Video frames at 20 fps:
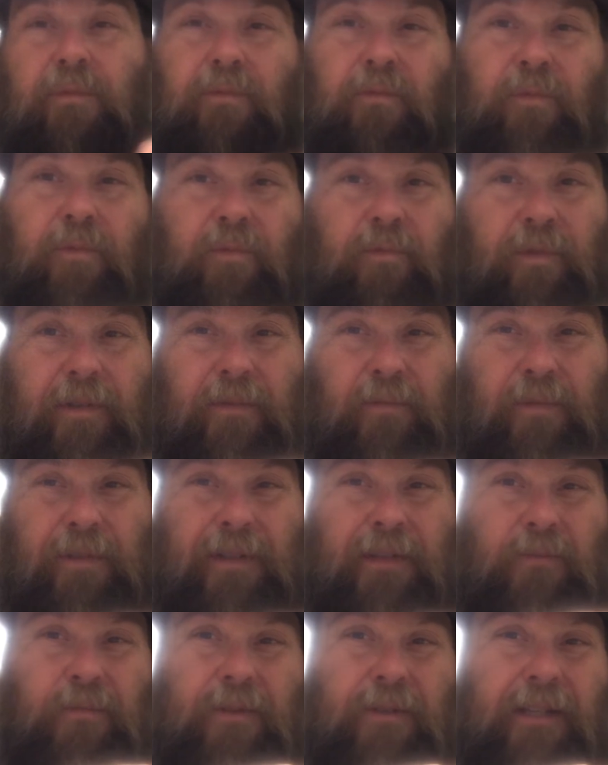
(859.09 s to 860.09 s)

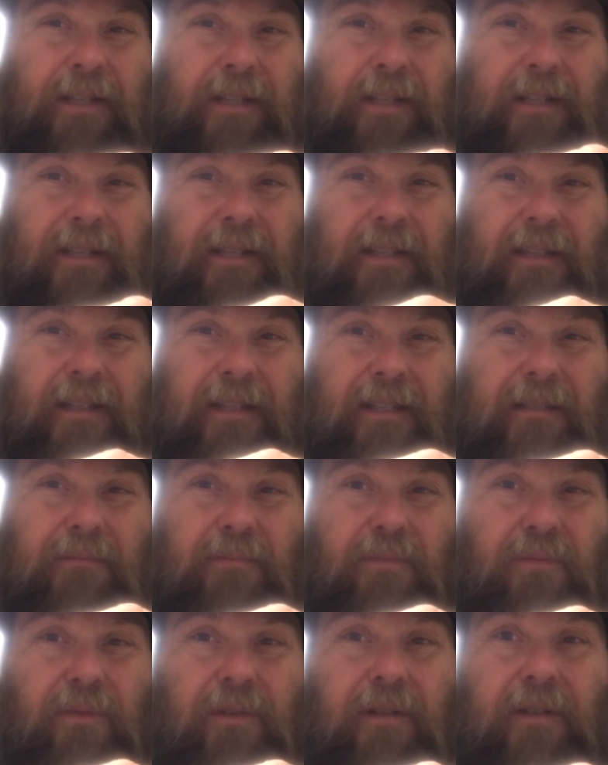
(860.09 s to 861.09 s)
we'll get into this
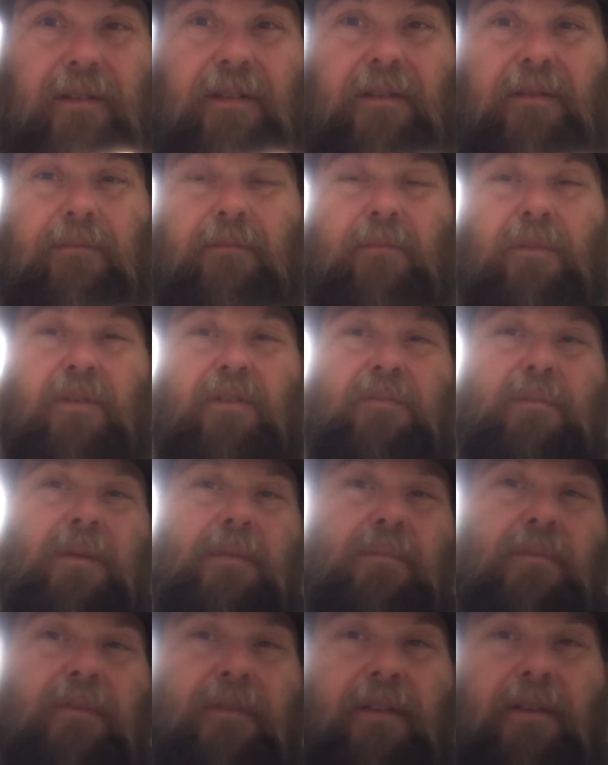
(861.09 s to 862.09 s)
point. Most
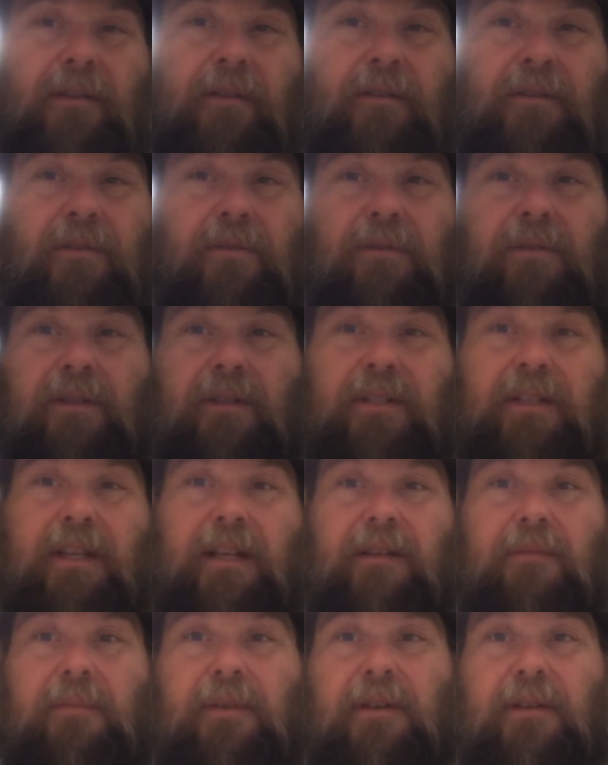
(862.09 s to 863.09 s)
people that are doing
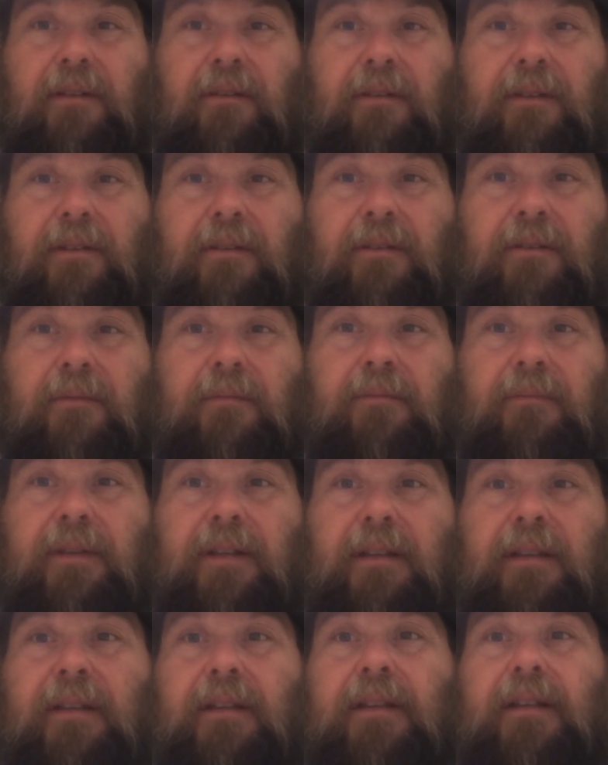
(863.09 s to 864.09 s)
chainmail are either
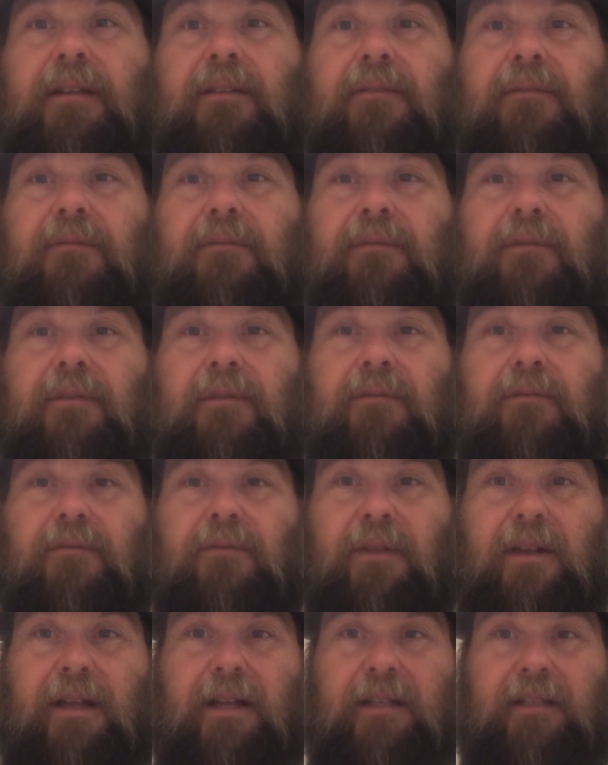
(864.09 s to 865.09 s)
in
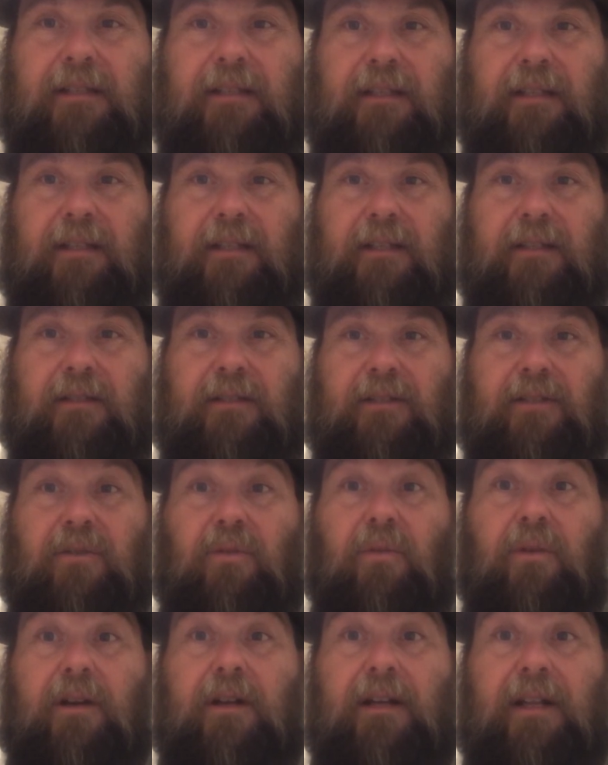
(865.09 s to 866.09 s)
as
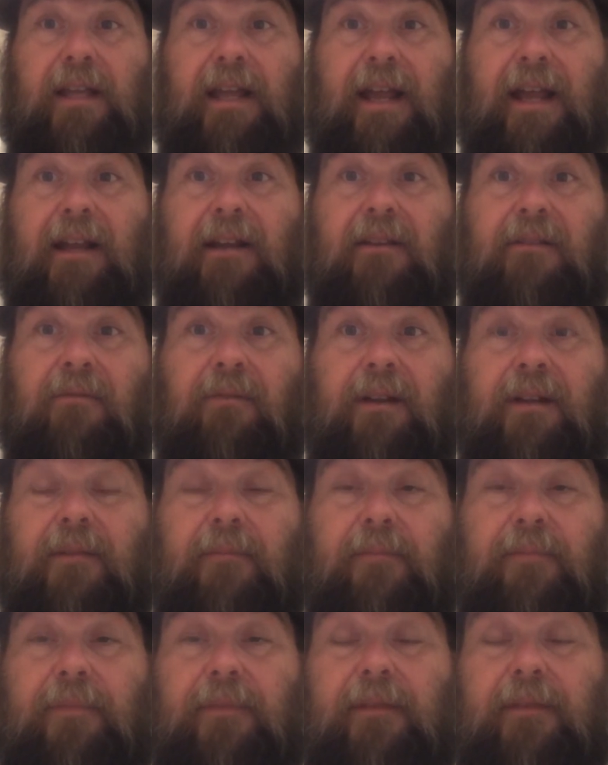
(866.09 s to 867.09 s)
historically accurate
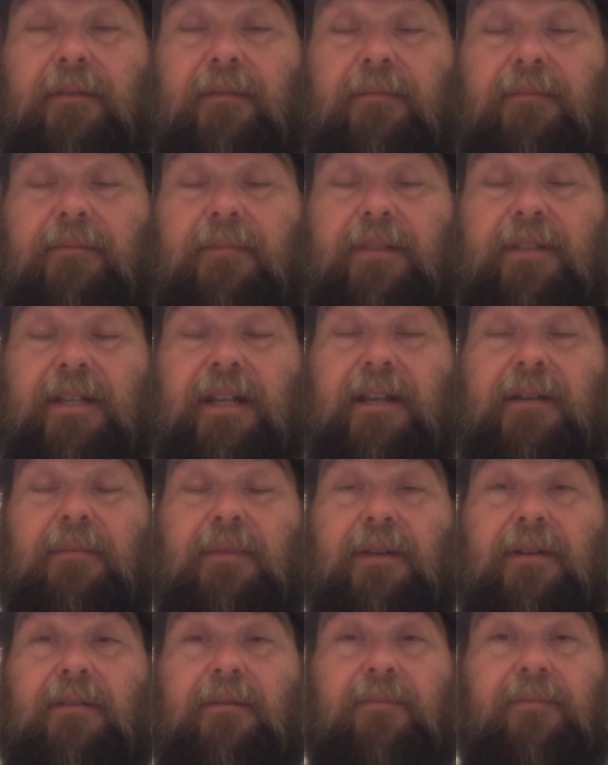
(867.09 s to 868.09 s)

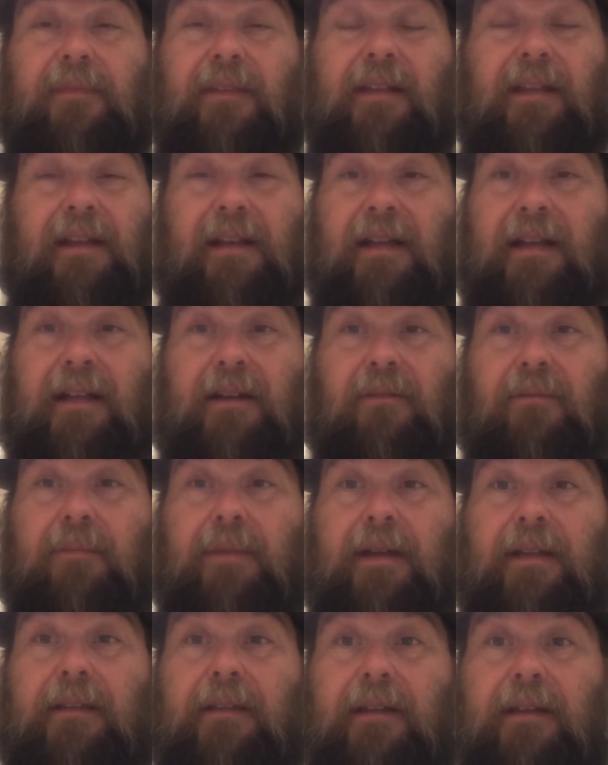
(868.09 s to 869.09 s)
chainmail. I don't
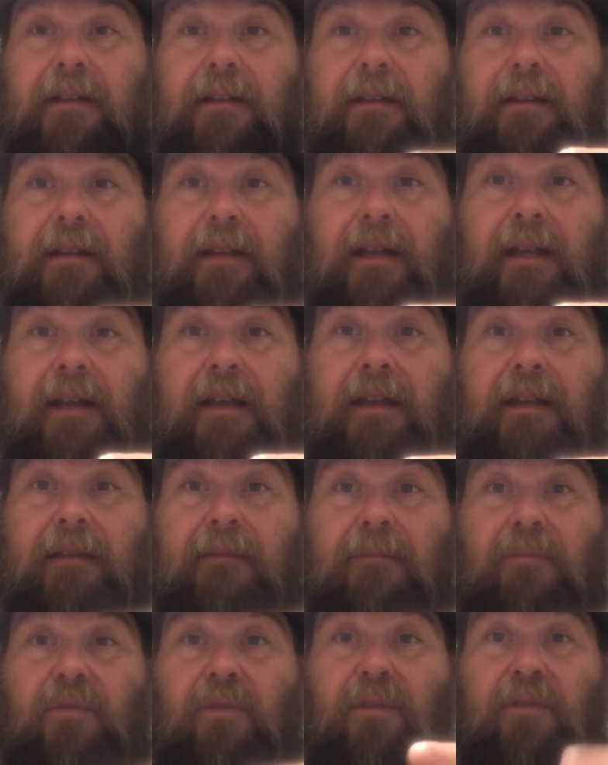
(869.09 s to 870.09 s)
make that. I
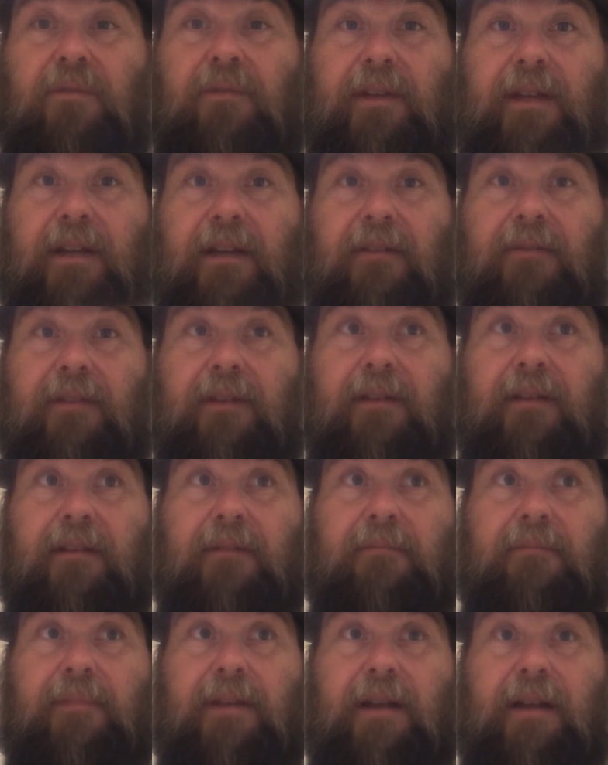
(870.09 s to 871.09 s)
am more of kind
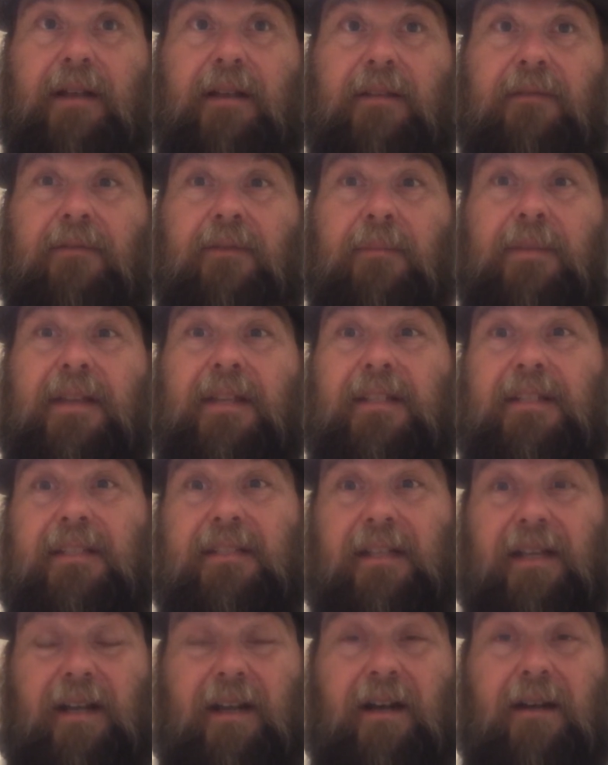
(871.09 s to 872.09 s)
of for me it's
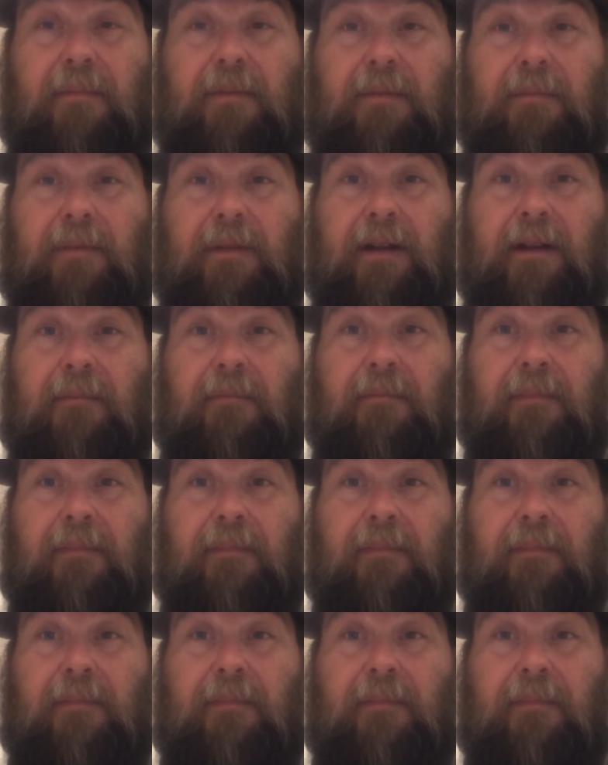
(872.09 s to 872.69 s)
just a hobby, but